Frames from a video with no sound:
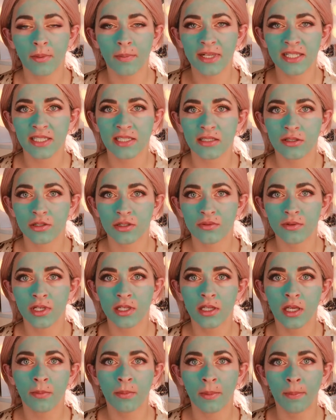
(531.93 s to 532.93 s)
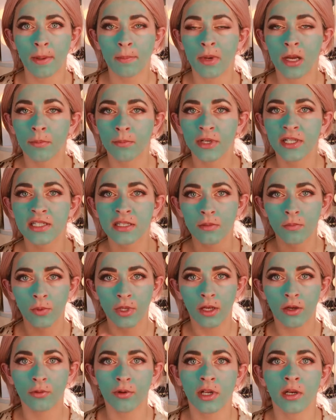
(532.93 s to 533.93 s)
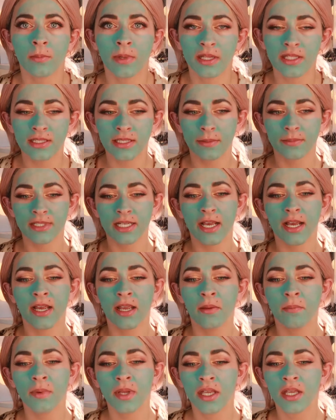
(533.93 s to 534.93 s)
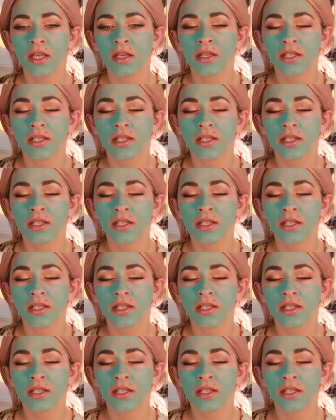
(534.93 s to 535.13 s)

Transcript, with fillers: and my sisters read them and my mom reads them. We all read them at the same time.